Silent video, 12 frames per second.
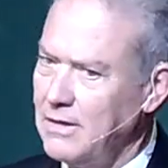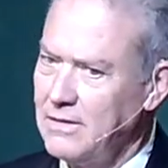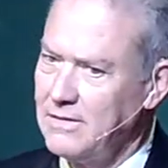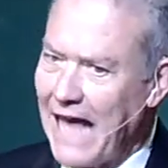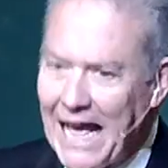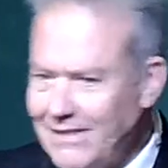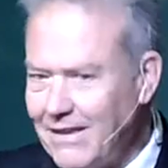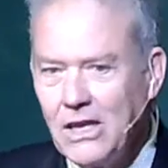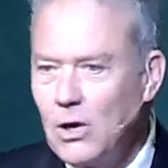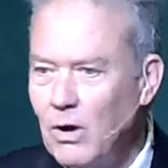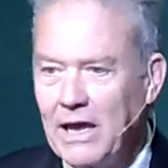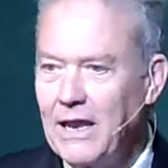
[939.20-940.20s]
That,
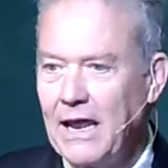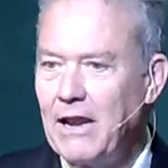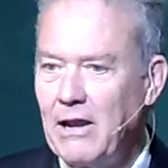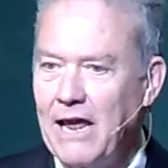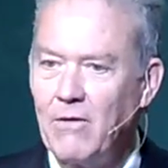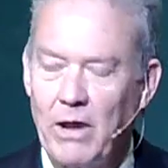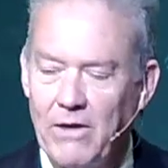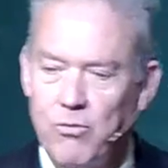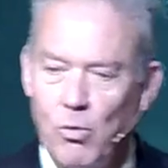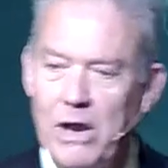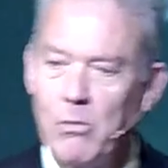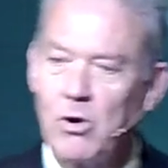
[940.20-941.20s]
and if
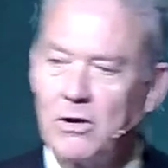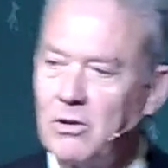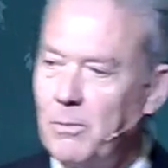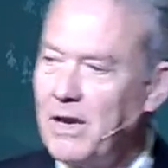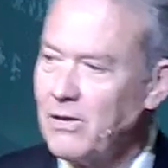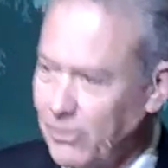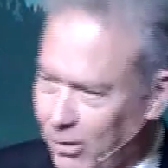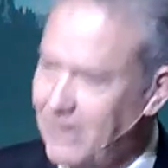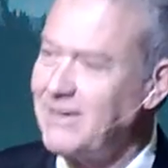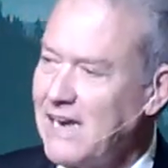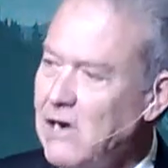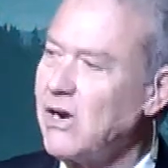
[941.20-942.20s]
we were to be
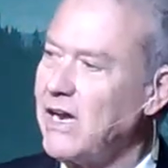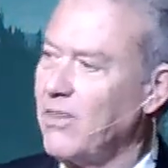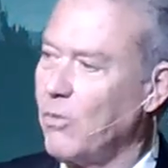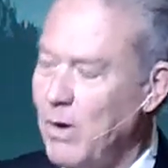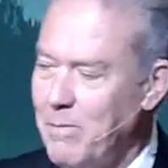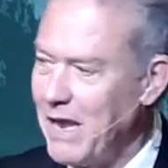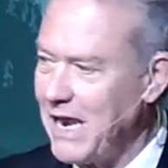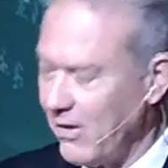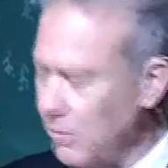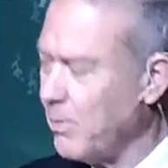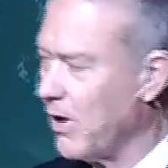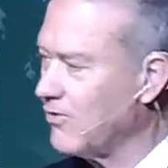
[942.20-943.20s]
authoritarian the way many
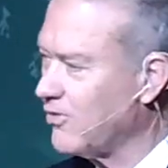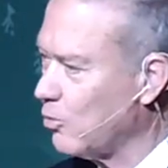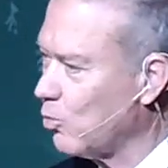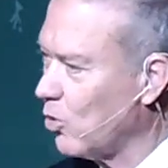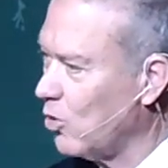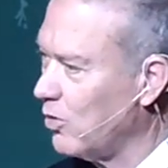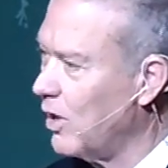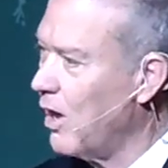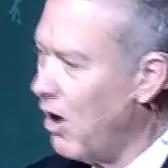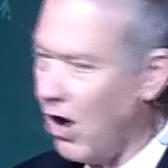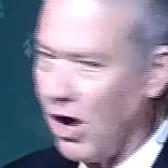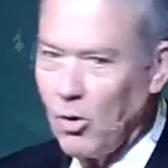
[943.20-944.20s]
other parts of the world
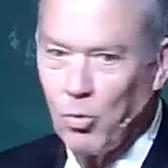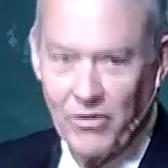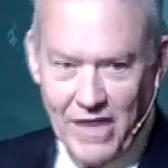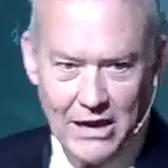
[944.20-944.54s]
are, where they